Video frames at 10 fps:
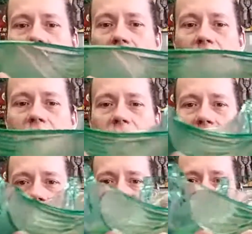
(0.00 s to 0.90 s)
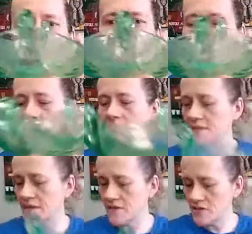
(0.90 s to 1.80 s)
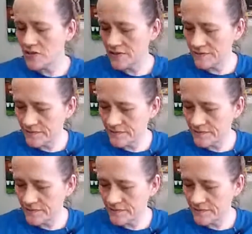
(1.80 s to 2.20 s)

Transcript: lovely uranium dish